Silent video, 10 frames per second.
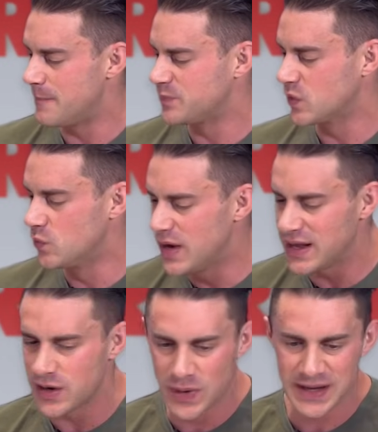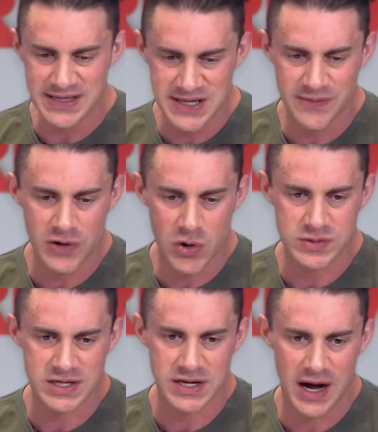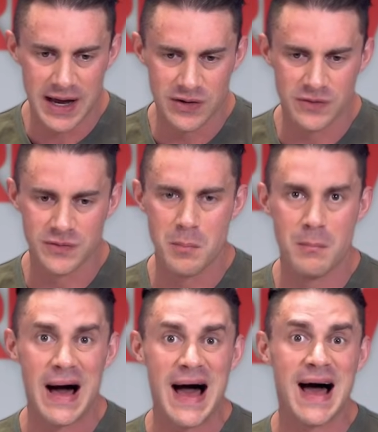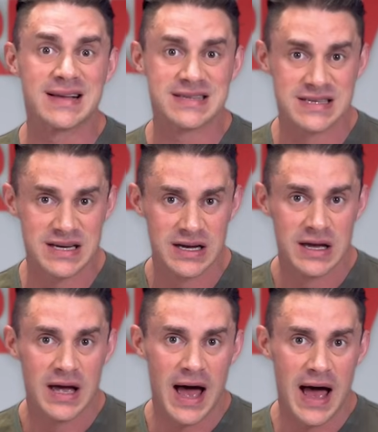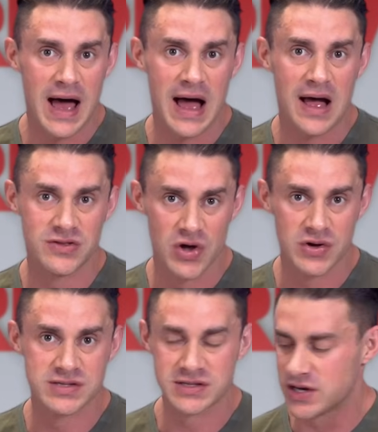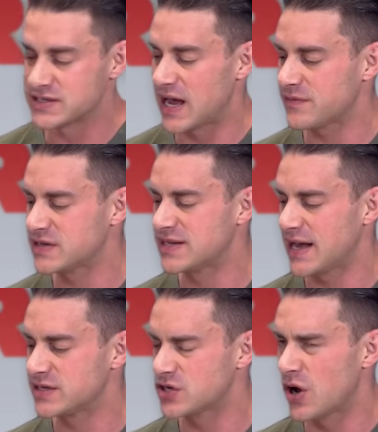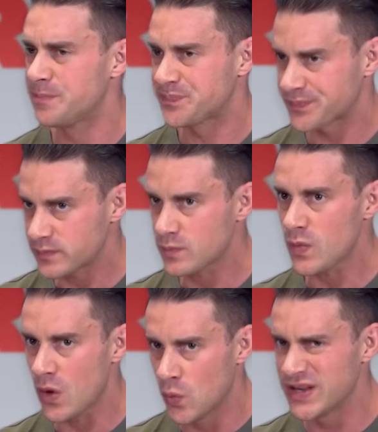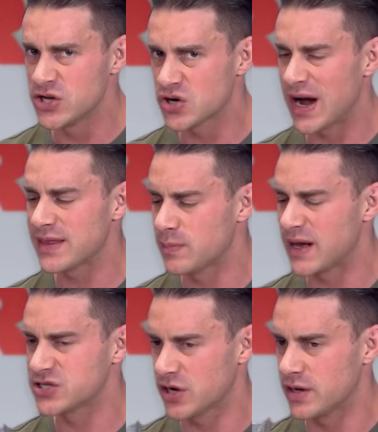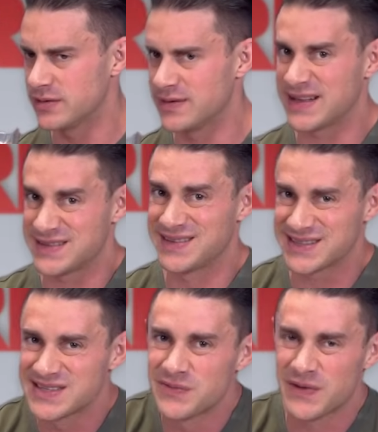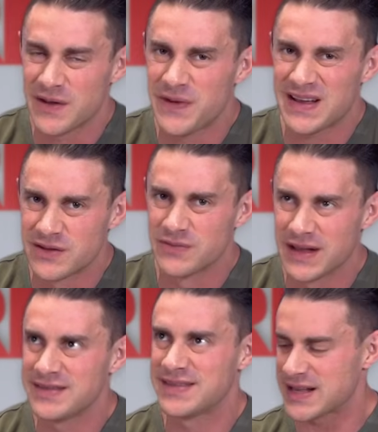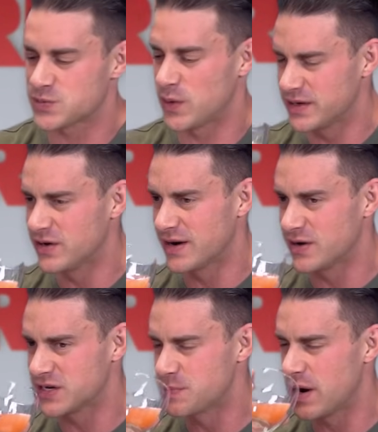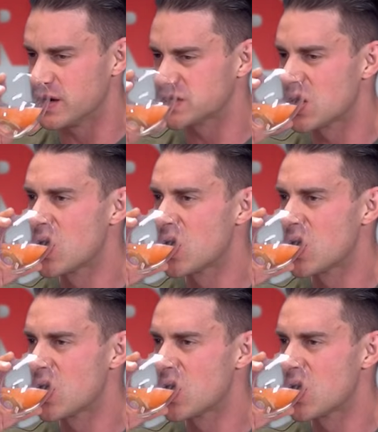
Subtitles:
Really, really difficult to kind of mask those aftertastes. So when you try the Bloodshot, that's effectively, that's what you're going to experience.